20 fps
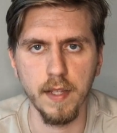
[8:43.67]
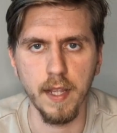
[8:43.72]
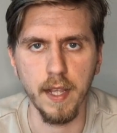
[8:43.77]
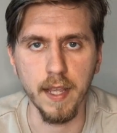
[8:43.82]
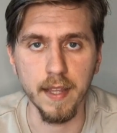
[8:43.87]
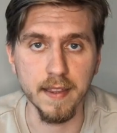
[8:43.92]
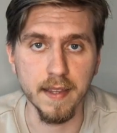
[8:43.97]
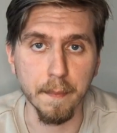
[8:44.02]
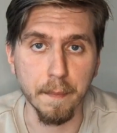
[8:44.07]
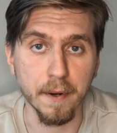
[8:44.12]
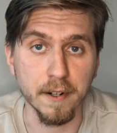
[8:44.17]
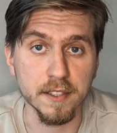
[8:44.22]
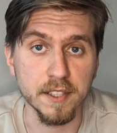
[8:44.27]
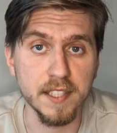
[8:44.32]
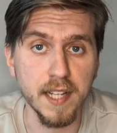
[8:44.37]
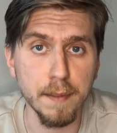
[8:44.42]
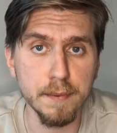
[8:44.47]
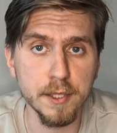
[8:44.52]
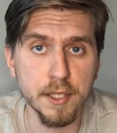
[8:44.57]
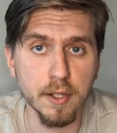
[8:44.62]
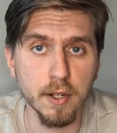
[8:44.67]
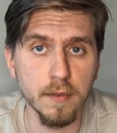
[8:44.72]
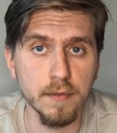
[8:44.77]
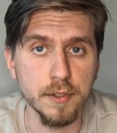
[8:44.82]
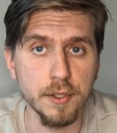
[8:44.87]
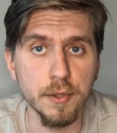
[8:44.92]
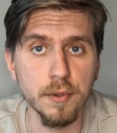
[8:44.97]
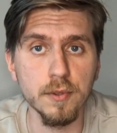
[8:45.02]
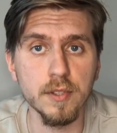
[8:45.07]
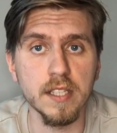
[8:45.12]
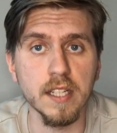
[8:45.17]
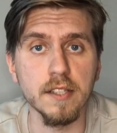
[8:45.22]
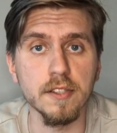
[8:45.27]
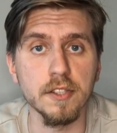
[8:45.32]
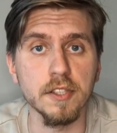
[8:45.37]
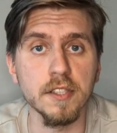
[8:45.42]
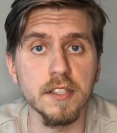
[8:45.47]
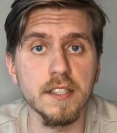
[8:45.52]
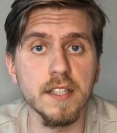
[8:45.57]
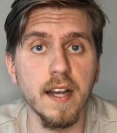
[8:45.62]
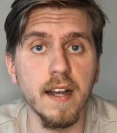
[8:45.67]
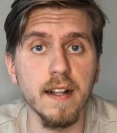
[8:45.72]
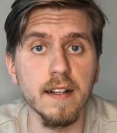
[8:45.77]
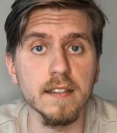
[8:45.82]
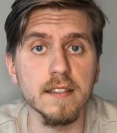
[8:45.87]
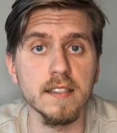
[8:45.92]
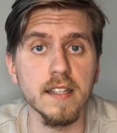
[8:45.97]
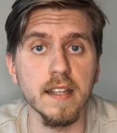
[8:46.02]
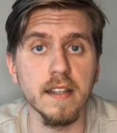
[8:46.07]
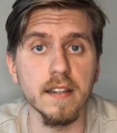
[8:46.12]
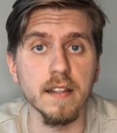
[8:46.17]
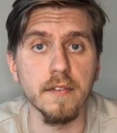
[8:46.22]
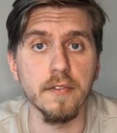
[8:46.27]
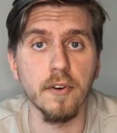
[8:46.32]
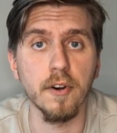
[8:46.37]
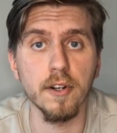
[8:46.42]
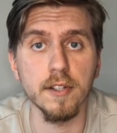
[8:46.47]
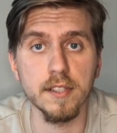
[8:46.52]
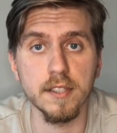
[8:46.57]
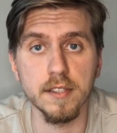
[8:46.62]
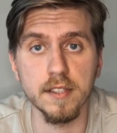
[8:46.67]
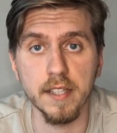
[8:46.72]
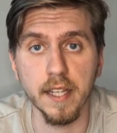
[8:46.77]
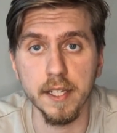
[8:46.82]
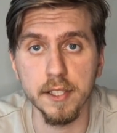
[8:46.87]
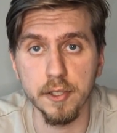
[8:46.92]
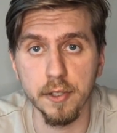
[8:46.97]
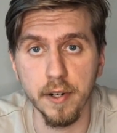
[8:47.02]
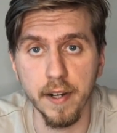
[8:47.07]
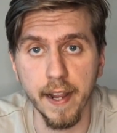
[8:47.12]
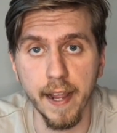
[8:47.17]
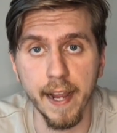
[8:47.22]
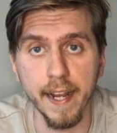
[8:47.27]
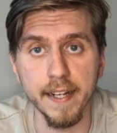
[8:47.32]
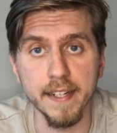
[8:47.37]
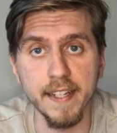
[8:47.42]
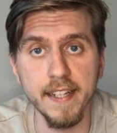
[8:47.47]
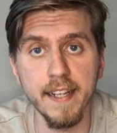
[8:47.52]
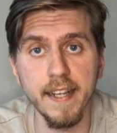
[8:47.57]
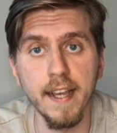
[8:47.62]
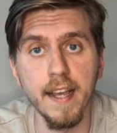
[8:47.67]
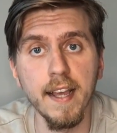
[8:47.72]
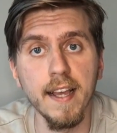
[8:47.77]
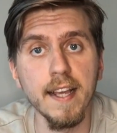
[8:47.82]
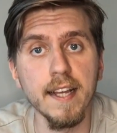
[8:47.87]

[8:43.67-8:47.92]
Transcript: In the perception of Jews and Gentiles in the 1st century AD,